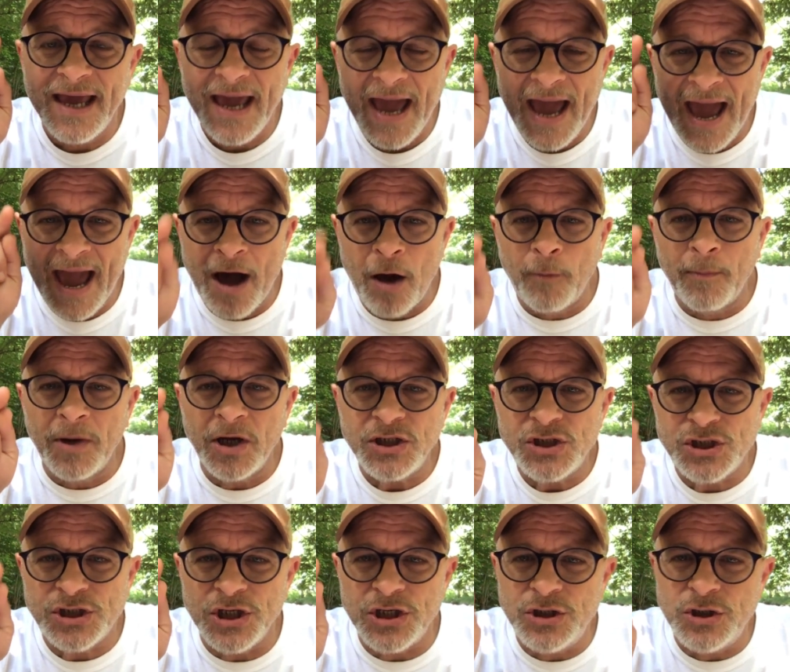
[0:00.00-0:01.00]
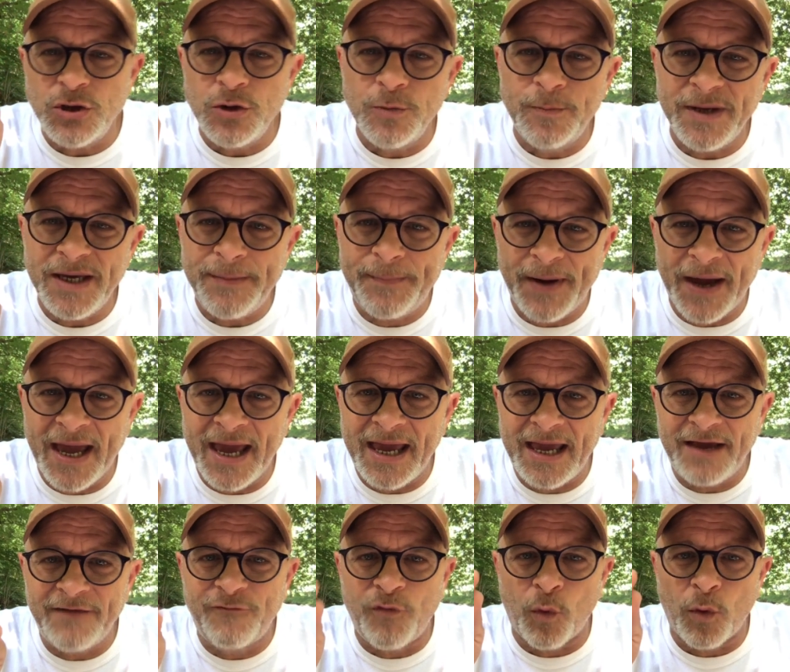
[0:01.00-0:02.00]
How much should you be
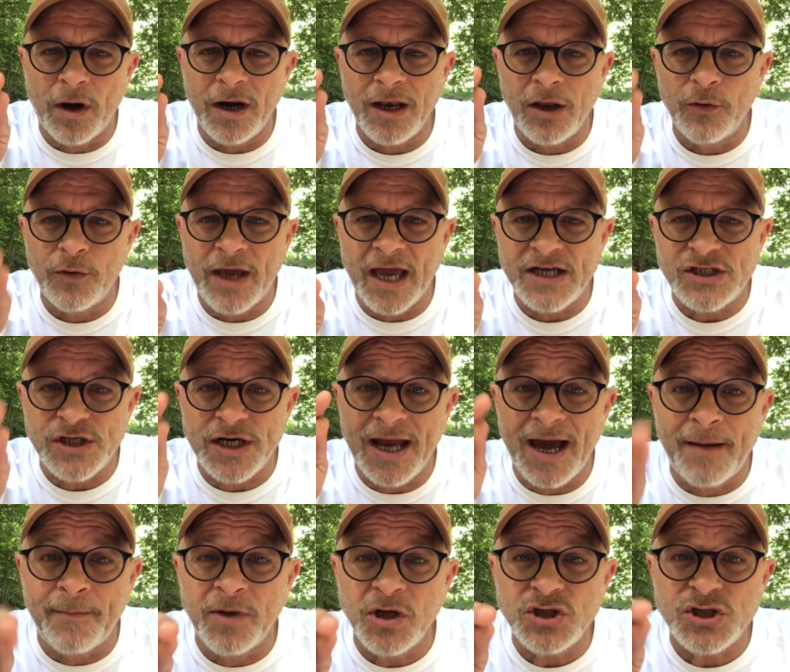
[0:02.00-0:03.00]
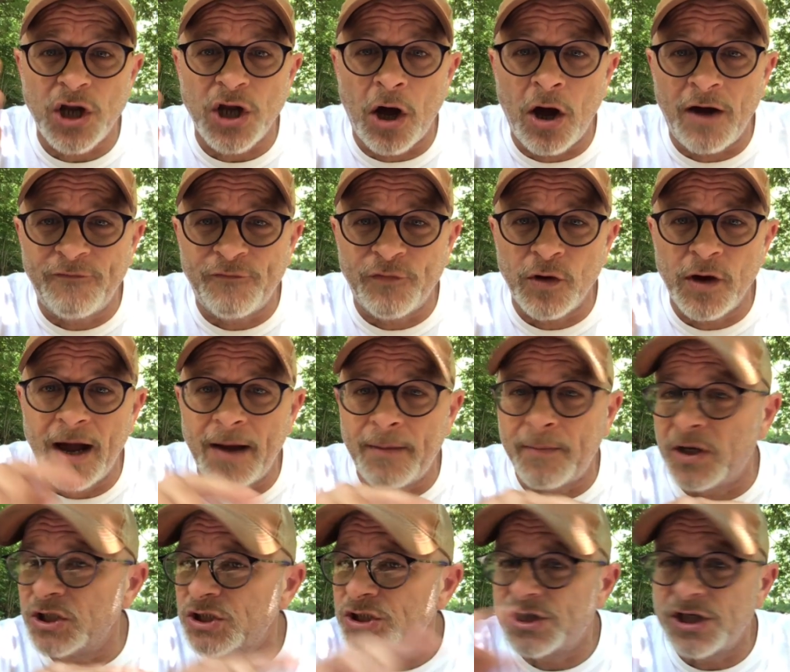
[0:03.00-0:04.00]
paying for a location? How much to offer? How
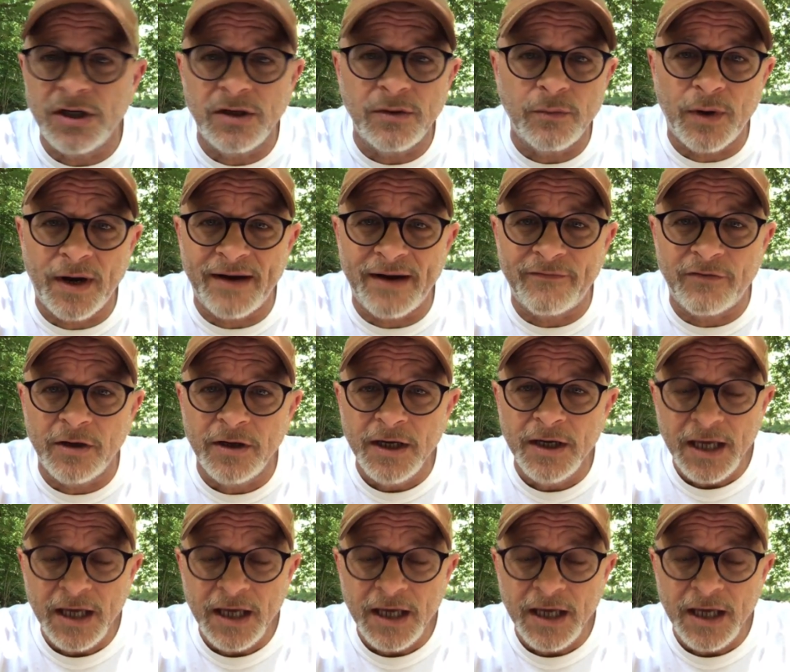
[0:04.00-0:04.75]
much to whatever?